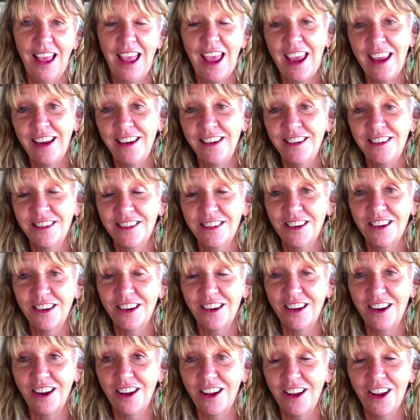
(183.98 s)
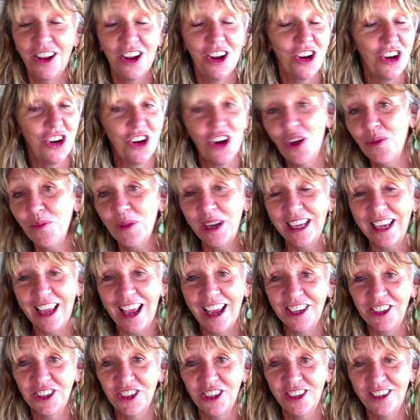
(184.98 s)
And no
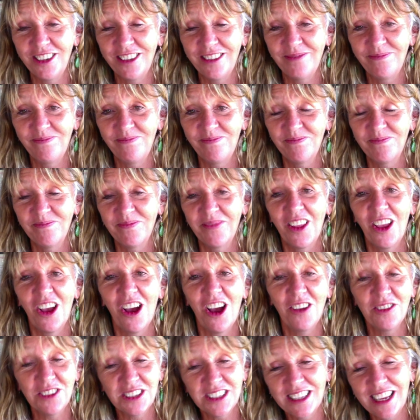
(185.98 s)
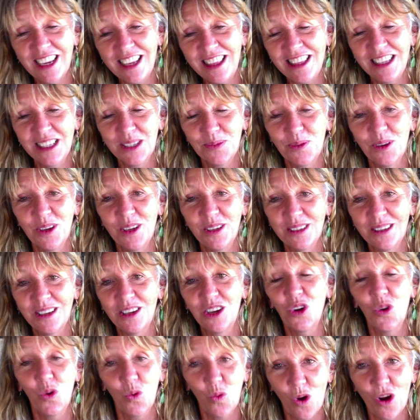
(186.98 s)
medication. I've seen this
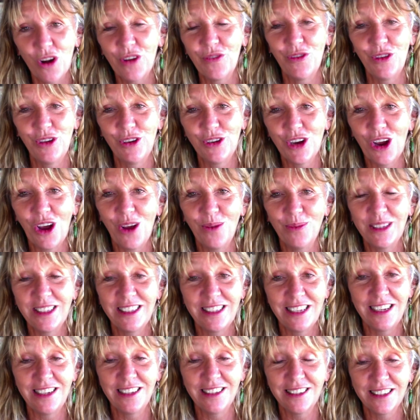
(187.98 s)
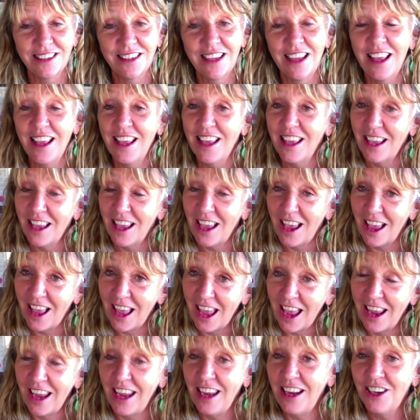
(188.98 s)
person quite a few times since
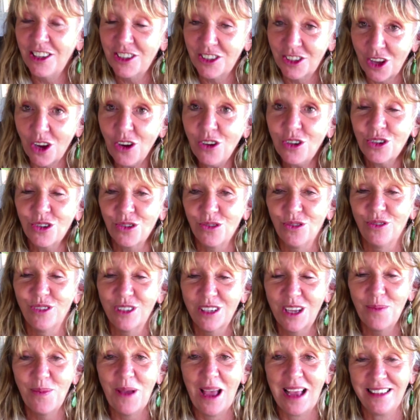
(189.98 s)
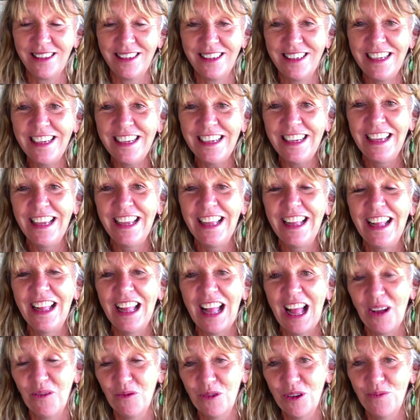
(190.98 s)
in a social capacity.
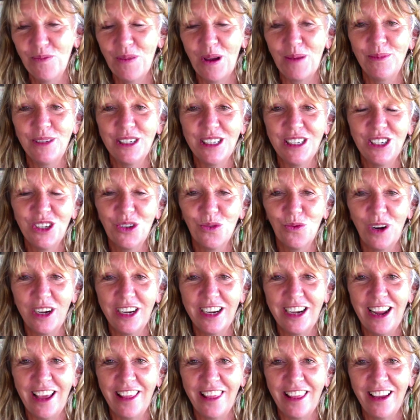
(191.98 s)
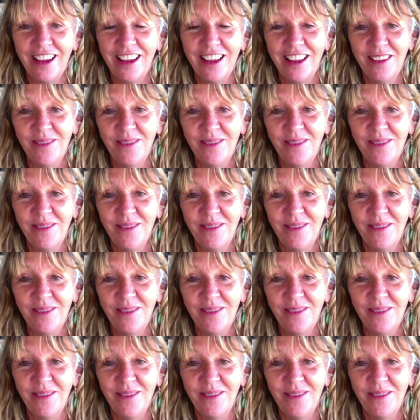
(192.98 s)
We've bumped into one another.